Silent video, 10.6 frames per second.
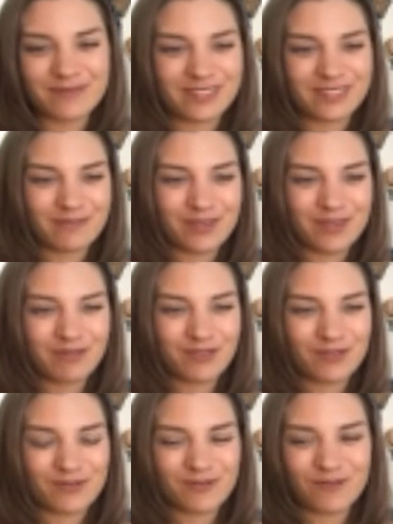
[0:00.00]
to people
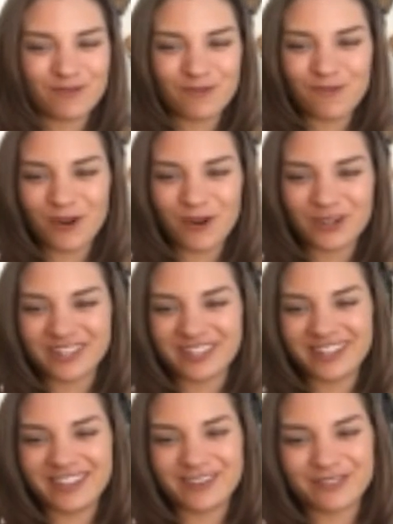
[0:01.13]
who weren't good at
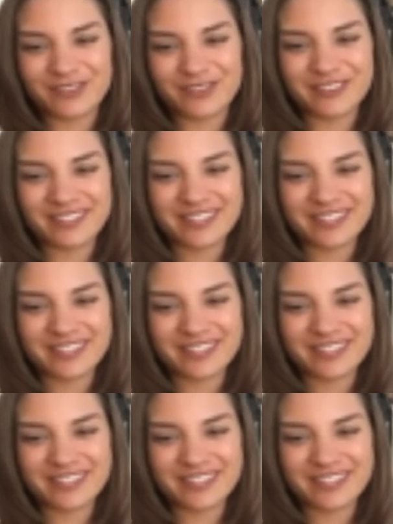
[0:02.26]
interviews